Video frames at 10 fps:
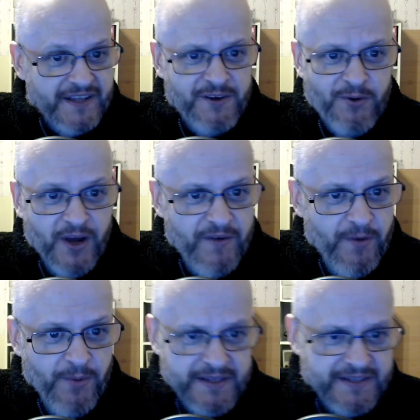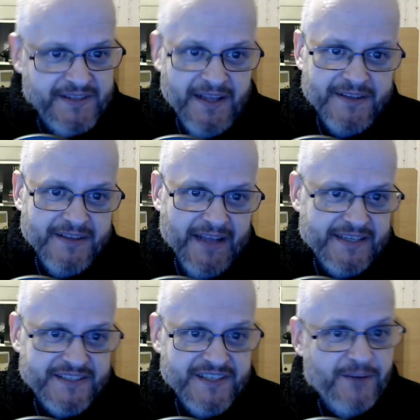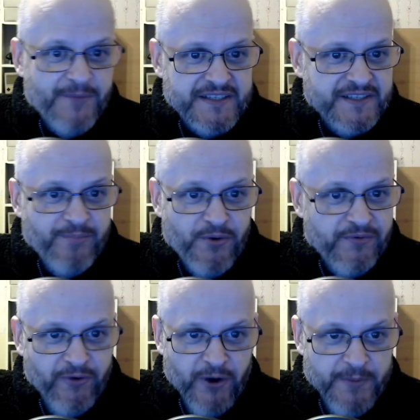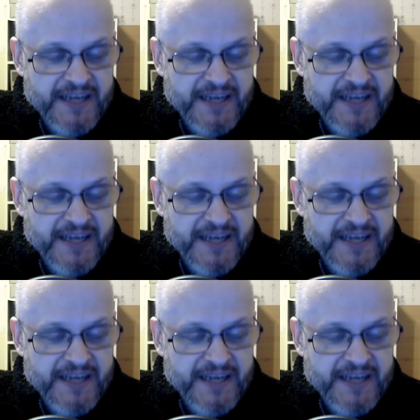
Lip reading: I don't know why everyone has so much support for him.